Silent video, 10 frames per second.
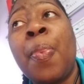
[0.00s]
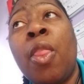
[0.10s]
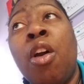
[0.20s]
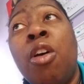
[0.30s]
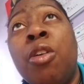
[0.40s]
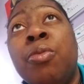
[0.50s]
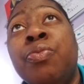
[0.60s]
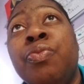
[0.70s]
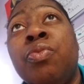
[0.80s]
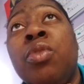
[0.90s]

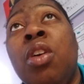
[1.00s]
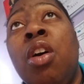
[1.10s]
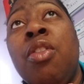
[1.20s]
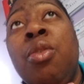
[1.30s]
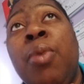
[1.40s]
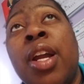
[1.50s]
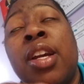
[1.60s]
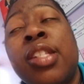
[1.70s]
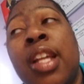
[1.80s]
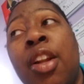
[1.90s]
Um, other
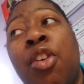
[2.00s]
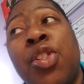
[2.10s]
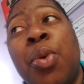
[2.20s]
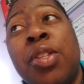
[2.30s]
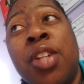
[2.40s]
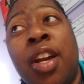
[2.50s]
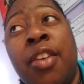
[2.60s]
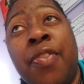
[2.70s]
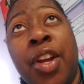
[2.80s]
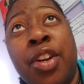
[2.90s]
ways and also with
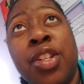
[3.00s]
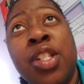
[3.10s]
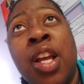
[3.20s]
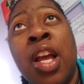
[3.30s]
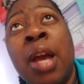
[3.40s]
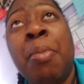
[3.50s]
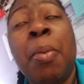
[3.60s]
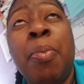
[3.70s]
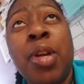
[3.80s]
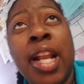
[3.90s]
sucking fingers
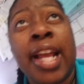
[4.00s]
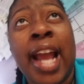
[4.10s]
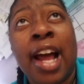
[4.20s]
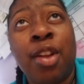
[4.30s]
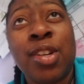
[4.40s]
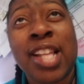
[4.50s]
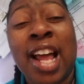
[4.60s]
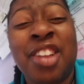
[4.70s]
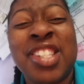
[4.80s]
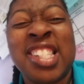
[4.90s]
people put like aloe because
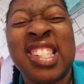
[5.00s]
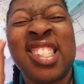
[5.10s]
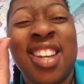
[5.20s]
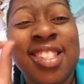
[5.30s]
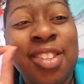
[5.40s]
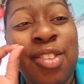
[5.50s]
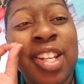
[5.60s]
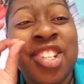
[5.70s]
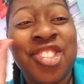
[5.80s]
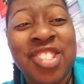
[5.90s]
aloe tastes disgusting on
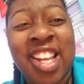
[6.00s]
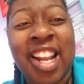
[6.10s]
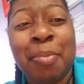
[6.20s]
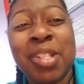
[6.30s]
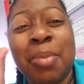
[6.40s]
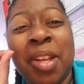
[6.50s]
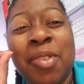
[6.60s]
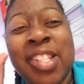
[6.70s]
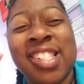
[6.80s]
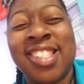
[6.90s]
children's hand like put something
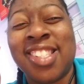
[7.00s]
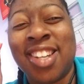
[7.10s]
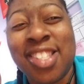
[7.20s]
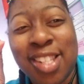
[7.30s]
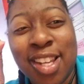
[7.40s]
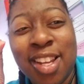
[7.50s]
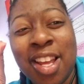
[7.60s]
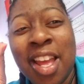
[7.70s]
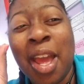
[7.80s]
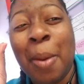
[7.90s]
that tastes disgusting
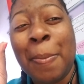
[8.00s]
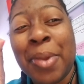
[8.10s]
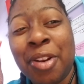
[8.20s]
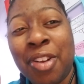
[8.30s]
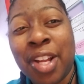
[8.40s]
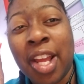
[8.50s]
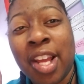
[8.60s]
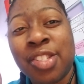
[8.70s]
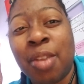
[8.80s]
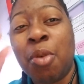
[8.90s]
and bitter on their
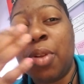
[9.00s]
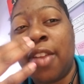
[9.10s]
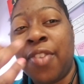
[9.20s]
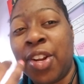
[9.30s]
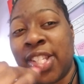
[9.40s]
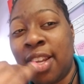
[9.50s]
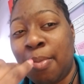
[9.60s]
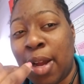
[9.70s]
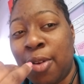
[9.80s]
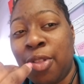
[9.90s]
hand so they won't put their fingers in their
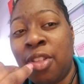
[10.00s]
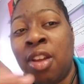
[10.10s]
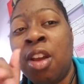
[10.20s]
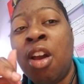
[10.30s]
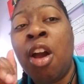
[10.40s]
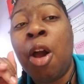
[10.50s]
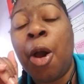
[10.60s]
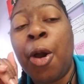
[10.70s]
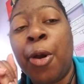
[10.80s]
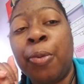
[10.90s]
mouth
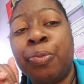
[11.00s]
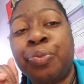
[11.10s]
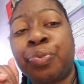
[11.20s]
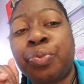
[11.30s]
um